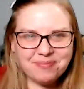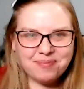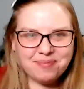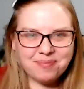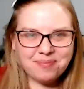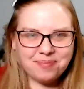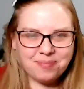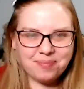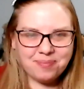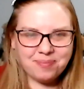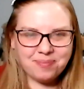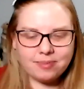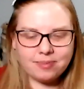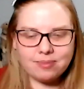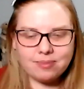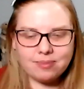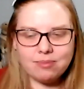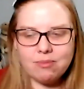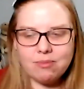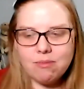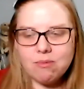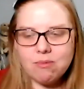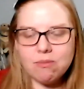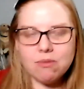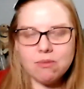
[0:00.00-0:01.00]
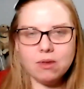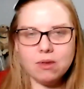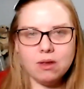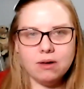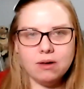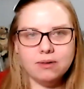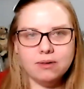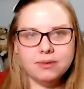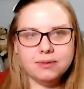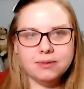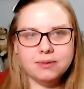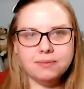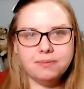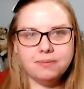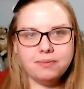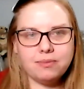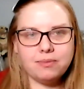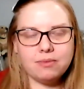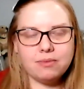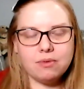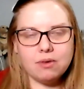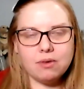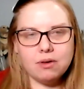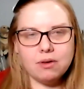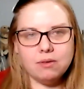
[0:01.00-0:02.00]
Very beefy on the nose for
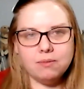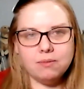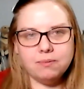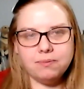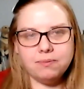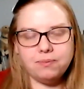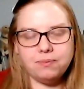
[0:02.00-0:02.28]
me.